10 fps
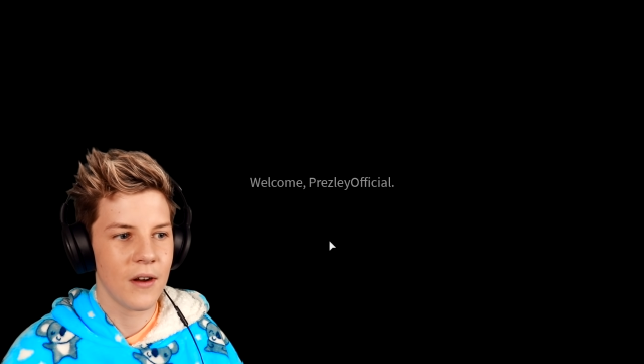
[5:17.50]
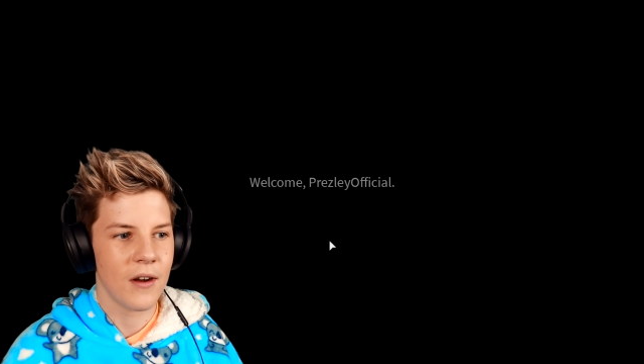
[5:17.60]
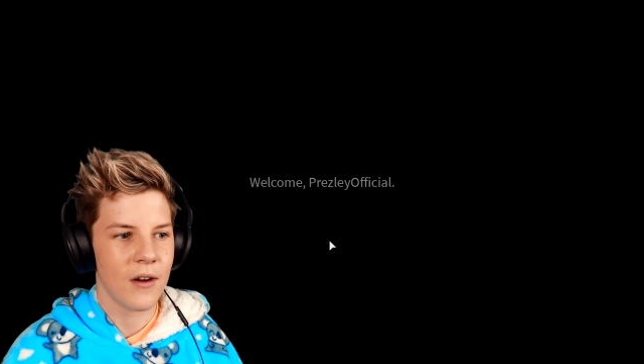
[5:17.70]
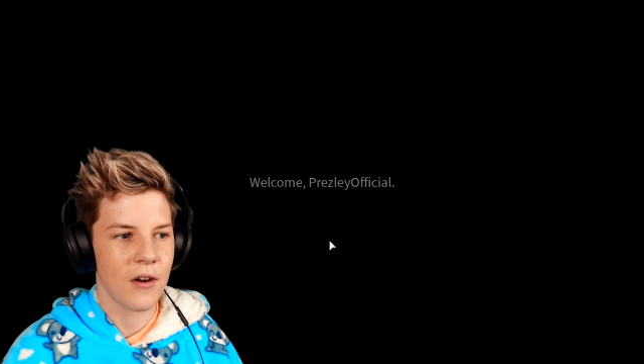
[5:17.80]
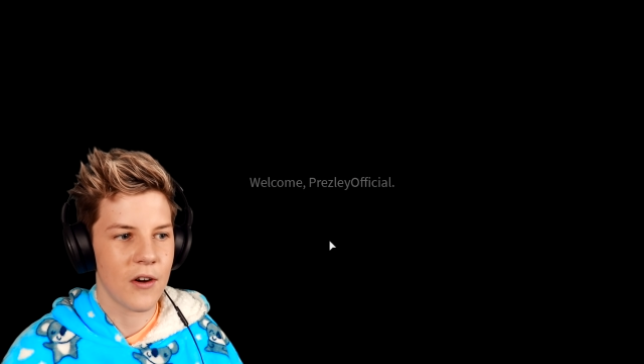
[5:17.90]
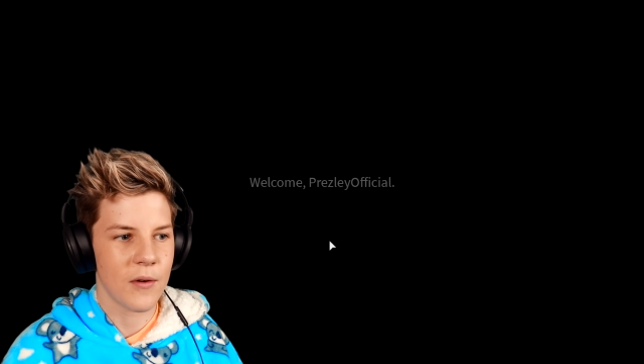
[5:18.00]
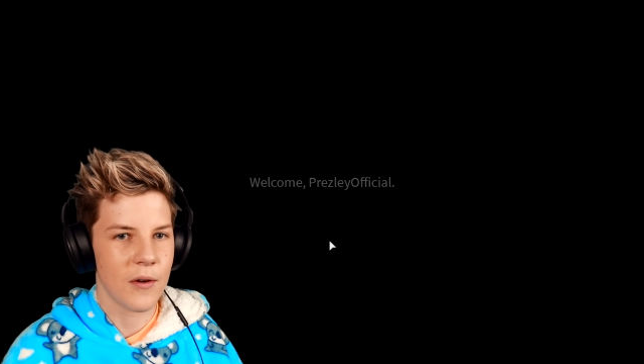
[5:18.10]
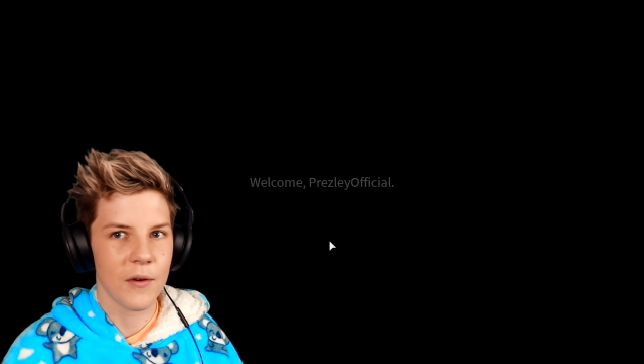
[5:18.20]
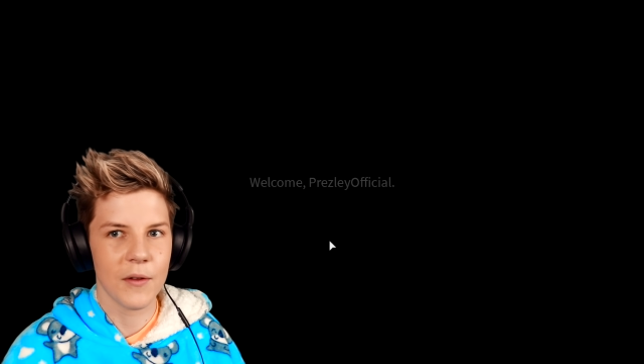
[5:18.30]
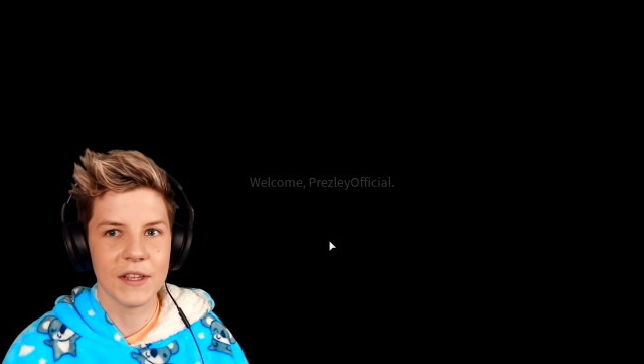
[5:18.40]

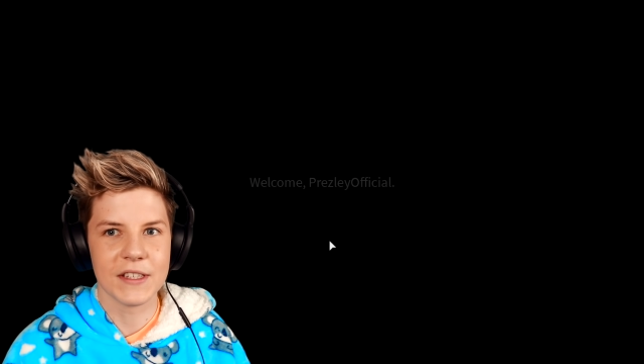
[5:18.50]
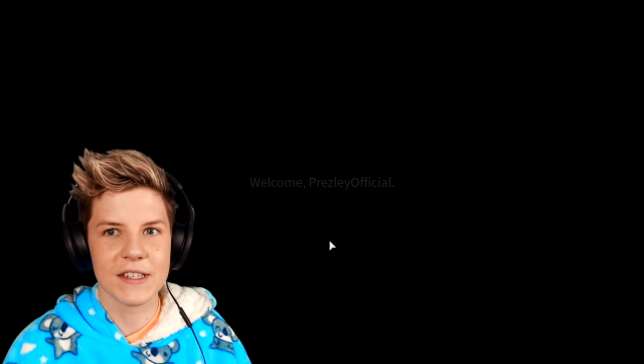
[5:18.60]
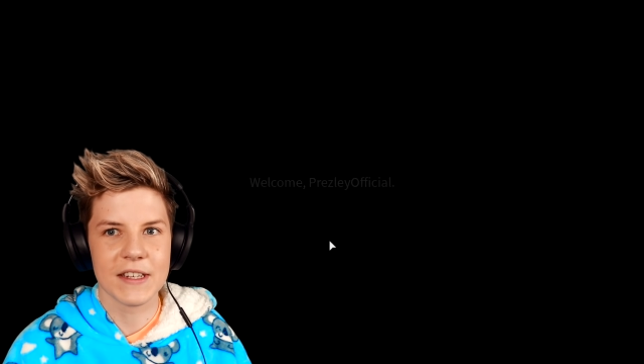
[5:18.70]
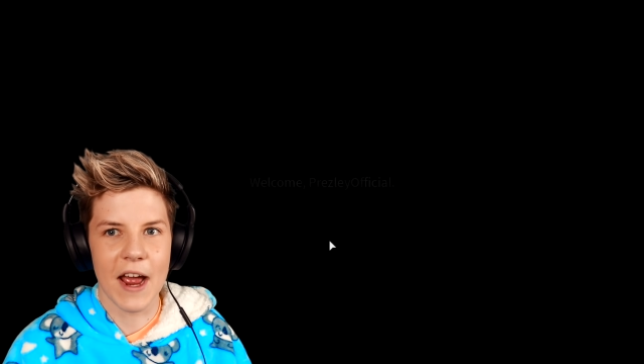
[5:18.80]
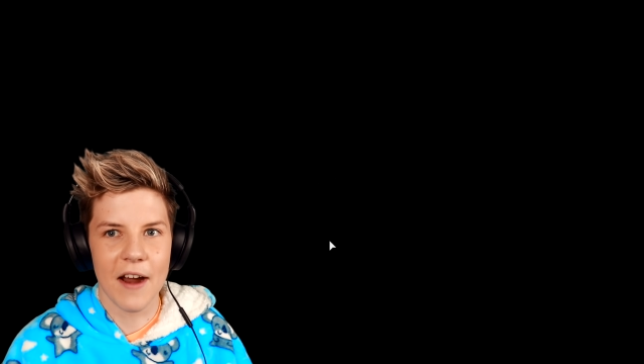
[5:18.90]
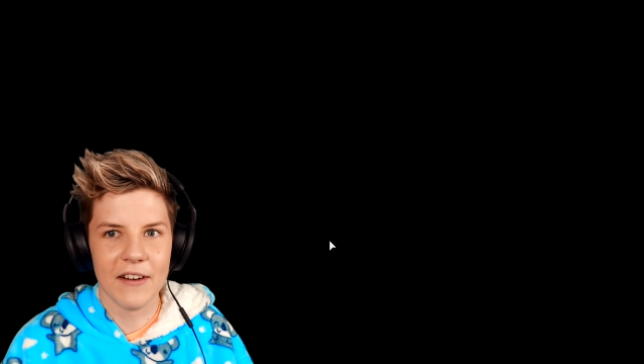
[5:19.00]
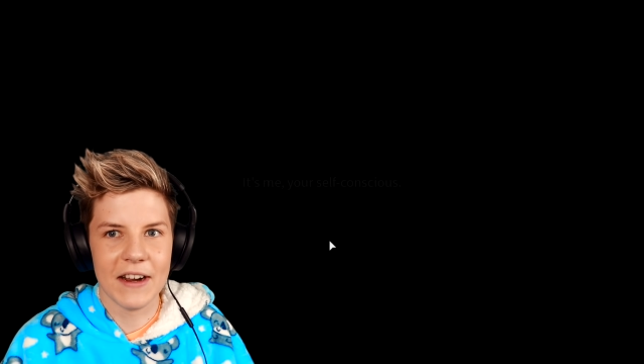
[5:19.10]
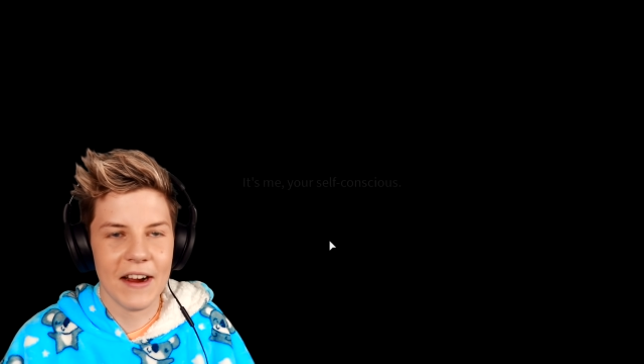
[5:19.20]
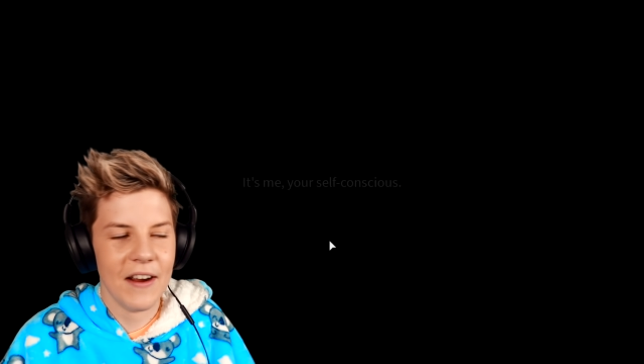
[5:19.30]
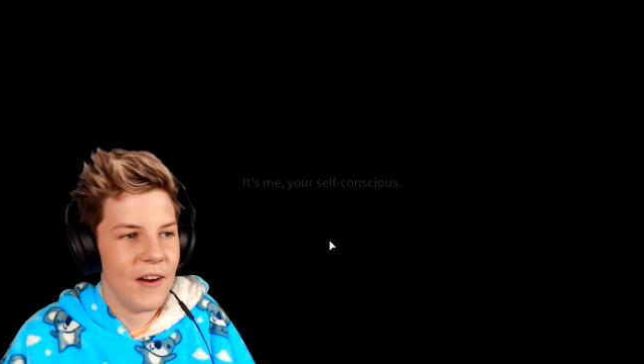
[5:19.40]
Oh, this is scary.